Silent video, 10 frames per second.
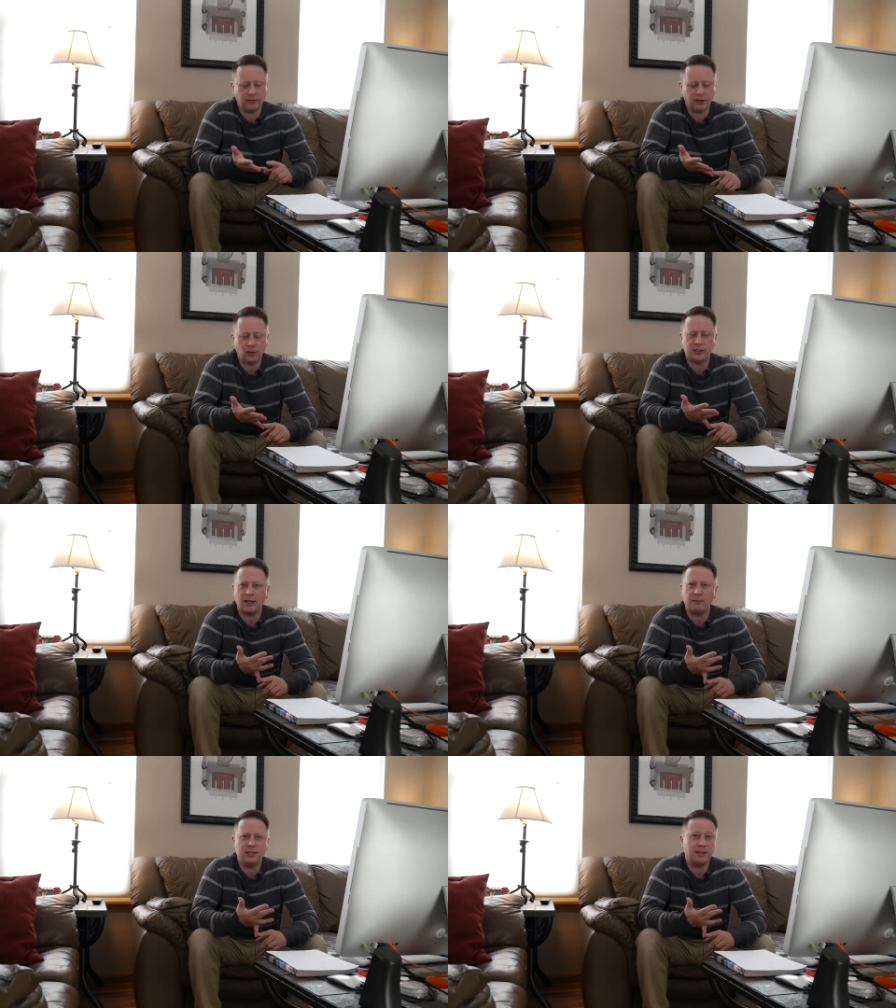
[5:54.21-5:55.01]
videos
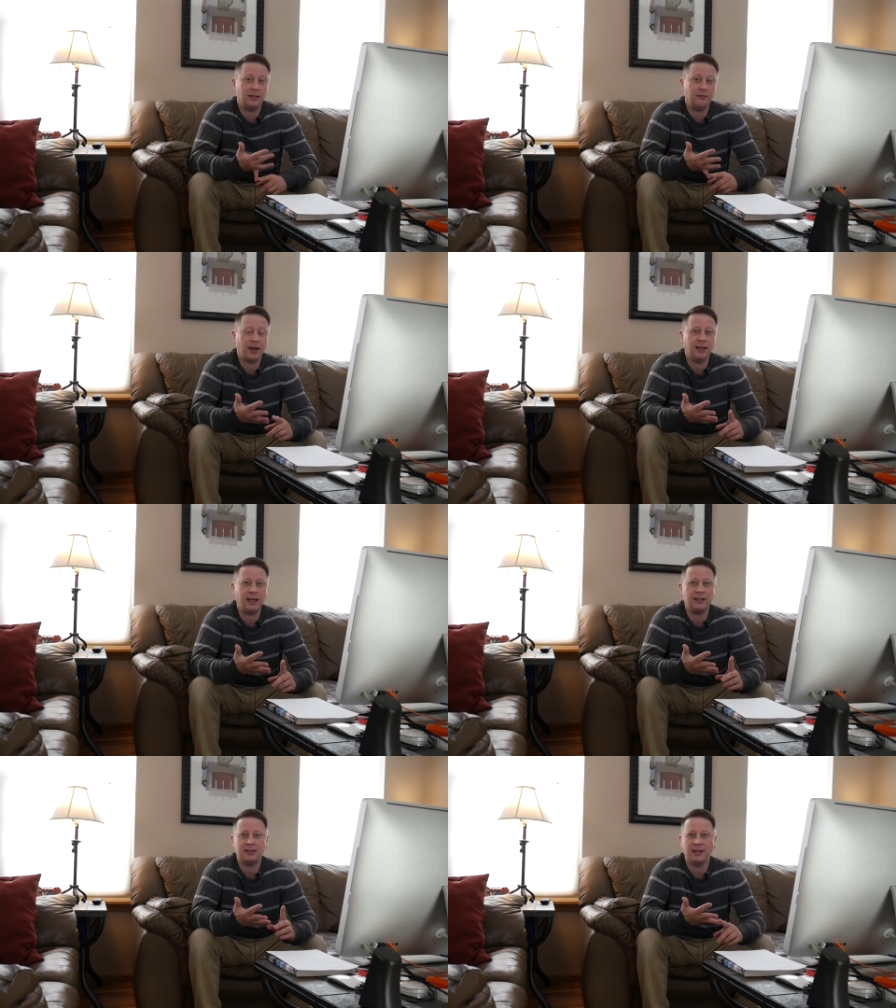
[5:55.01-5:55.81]
on basically
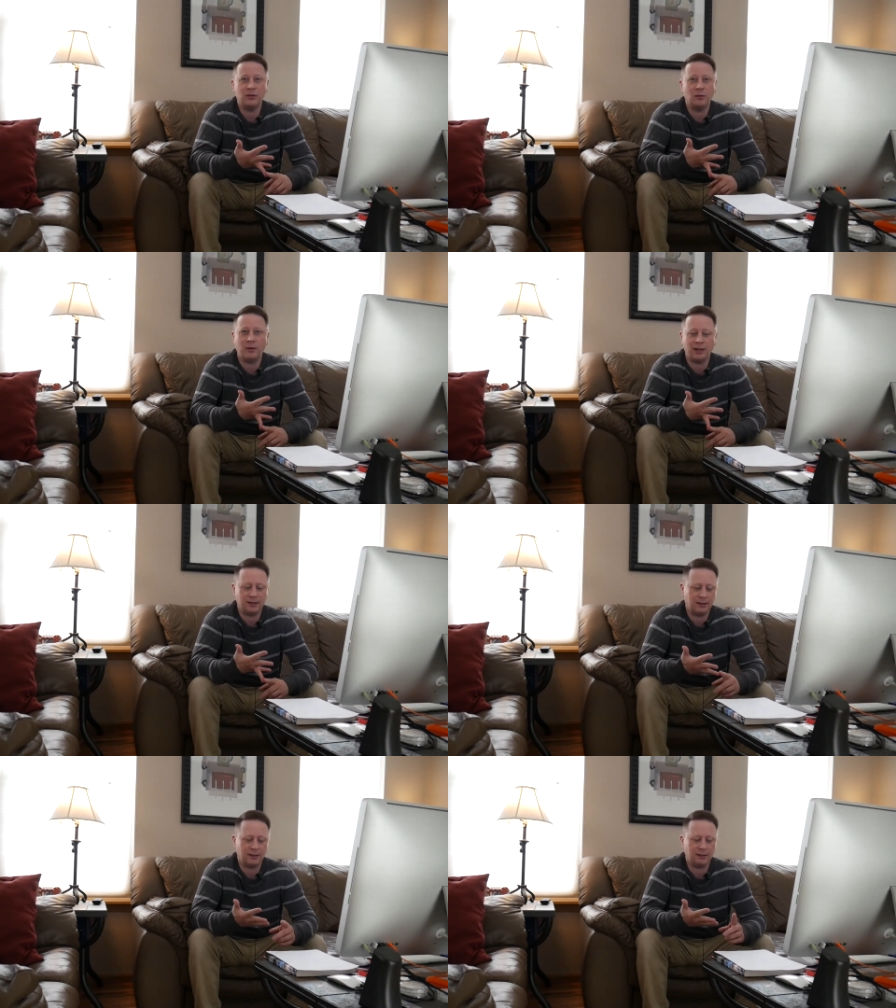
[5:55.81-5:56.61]
finance, I do them
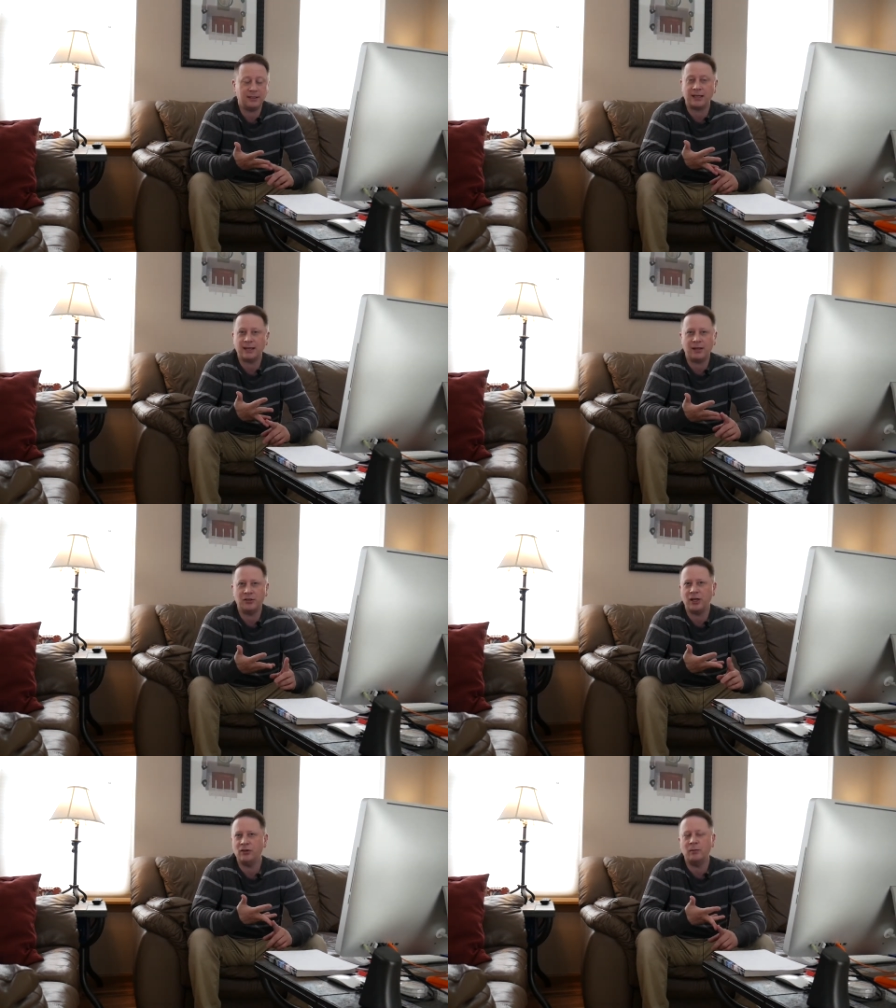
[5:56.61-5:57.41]
on uh,
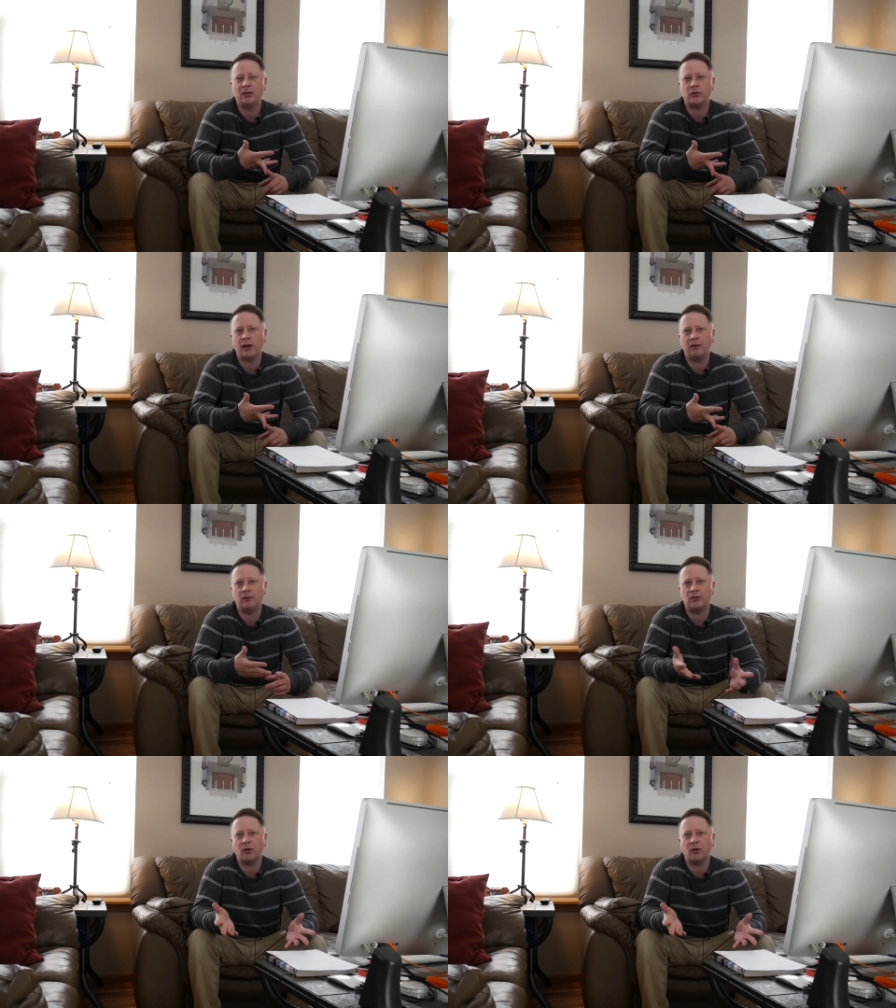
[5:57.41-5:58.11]
technology, I do them on travel.